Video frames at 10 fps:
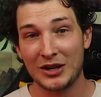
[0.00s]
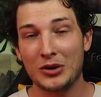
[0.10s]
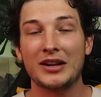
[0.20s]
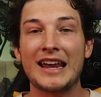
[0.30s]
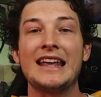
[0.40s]
You
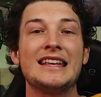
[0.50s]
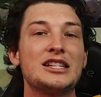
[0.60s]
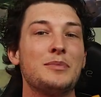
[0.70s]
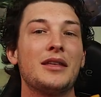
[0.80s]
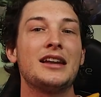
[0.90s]
could gain
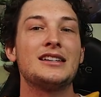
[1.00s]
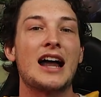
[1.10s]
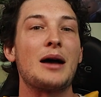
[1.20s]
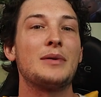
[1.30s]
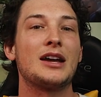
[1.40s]
these abilities
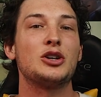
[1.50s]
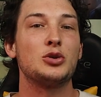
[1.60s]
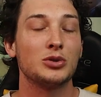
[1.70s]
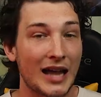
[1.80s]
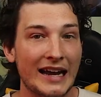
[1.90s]
not because
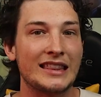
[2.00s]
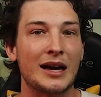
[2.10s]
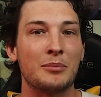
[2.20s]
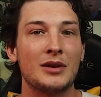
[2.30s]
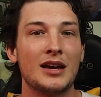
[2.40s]
you like
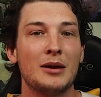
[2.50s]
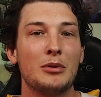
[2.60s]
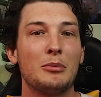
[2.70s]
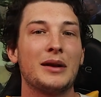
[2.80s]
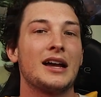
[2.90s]
them,
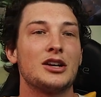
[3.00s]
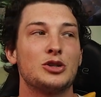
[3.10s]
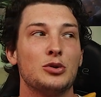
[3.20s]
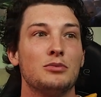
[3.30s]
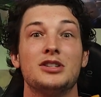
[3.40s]

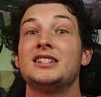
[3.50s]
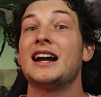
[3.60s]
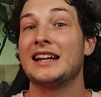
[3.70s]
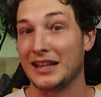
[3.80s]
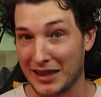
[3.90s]
because you
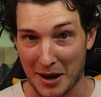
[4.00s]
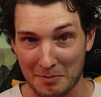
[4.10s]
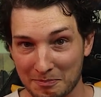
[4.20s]
study them.